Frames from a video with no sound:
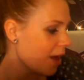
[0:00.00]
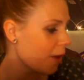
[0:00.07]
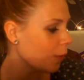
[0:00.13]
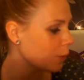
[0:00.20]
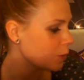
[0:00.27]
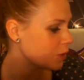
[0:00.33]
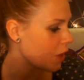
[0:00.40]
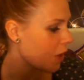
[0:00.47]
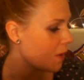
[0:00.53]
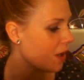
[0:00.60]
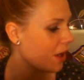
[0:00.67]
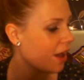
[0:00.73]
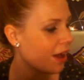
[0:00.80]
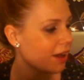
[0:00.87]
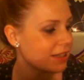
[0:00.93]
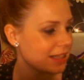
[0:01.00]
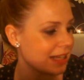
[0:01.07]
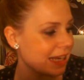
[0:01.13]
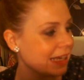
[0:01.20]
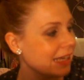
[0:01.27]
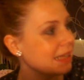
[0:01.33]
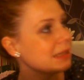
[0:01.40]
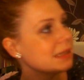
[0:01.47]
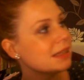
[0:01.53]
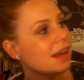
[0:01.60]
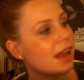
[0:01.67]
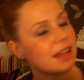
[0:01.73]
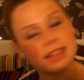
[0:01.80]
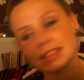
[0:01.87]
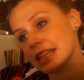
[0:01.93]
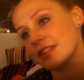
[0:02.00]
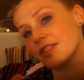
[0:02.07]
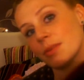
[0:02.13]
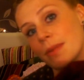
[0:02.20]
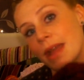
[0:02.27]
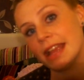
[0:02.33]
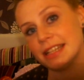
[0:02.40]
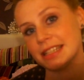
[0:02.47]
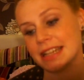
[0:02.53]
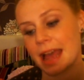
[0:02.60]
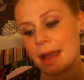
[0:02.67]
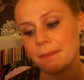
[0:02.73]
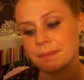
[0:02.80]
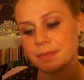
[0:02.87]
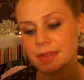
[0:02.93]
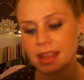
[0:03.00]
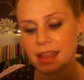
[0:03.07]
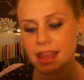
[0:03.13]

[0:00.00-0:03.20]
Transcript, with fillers: Also, lastly, last thing from H&M,